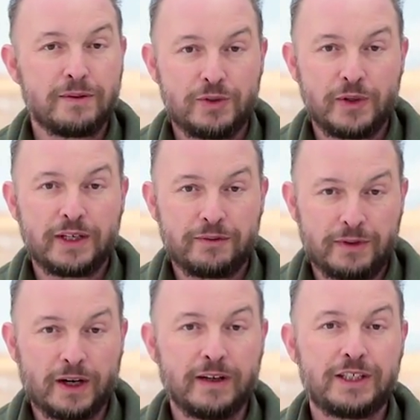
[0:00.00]
from doing a
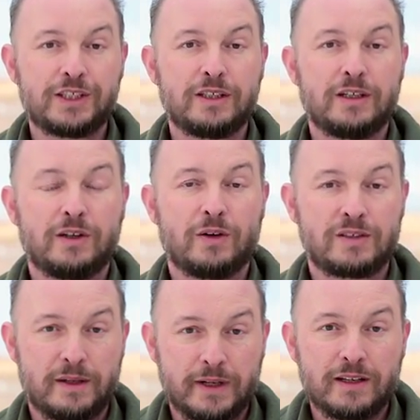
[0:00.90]
flourish or
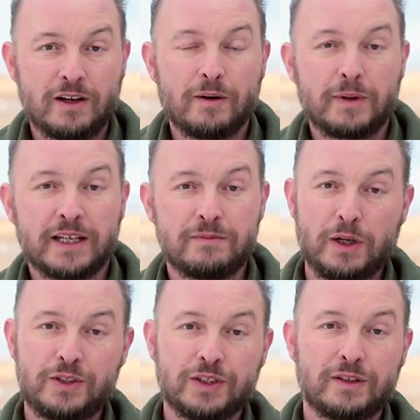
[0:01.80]
some other complex
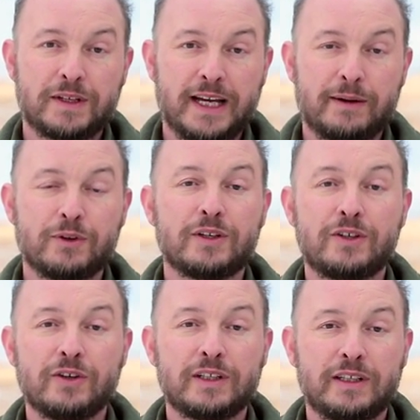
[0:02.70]
motion of the camera
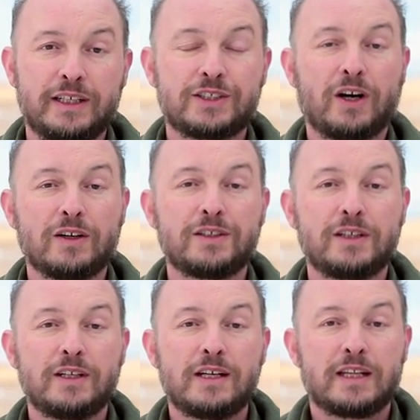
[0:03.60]
during the shot,
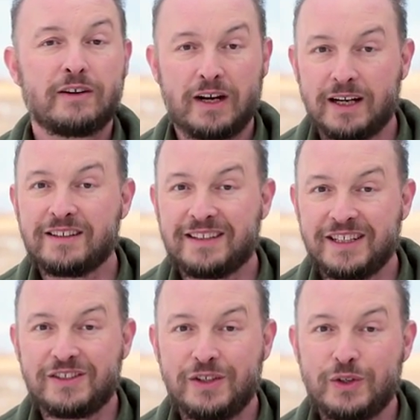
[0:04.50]
there are other
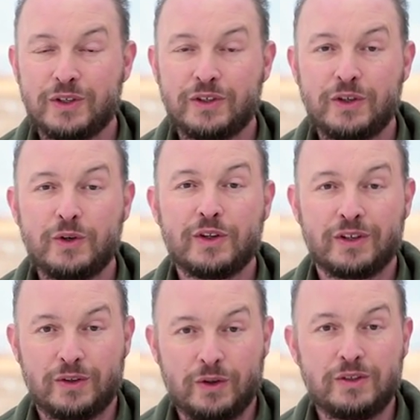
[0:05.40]
things that you can do that
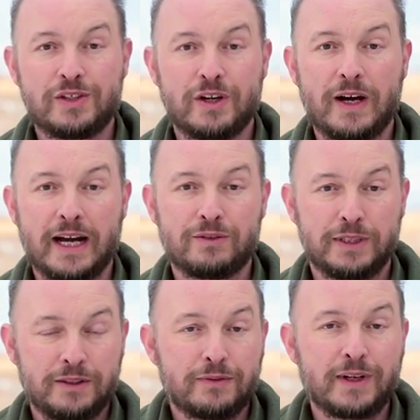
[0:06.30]
can also add
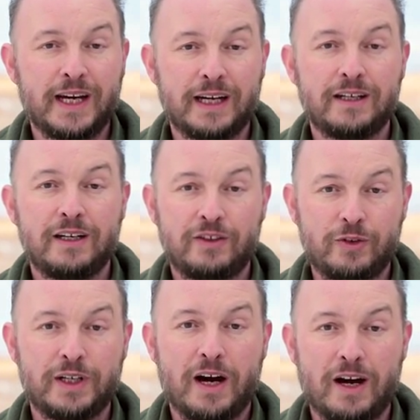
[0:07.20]
real flair
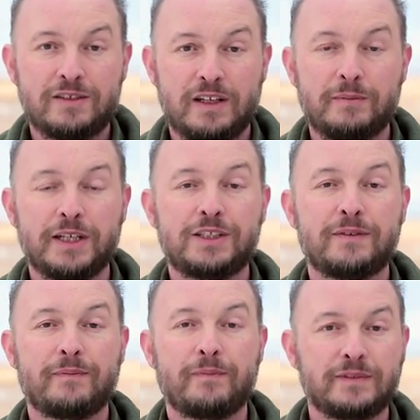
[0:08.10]
to an art
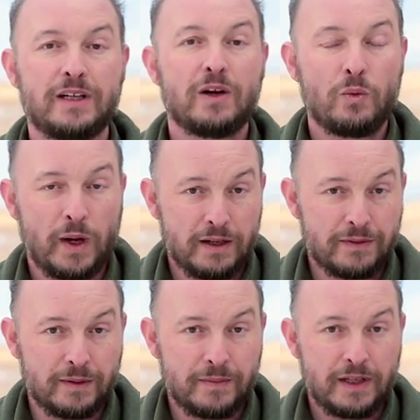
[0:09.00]
image. One of
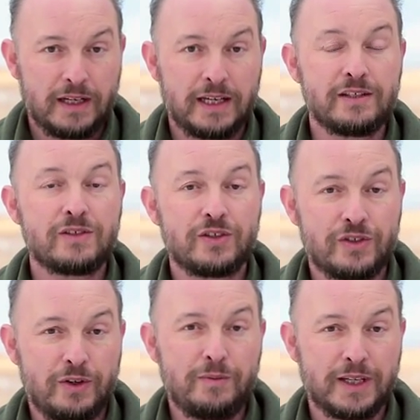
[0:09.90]
them is to
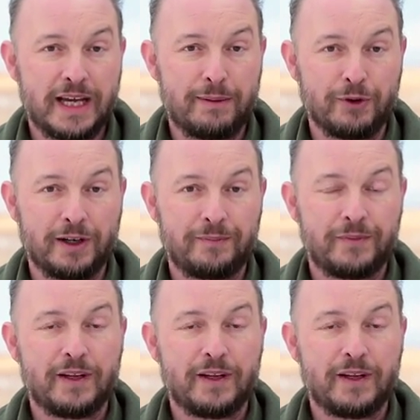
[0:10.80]
zoom the camera.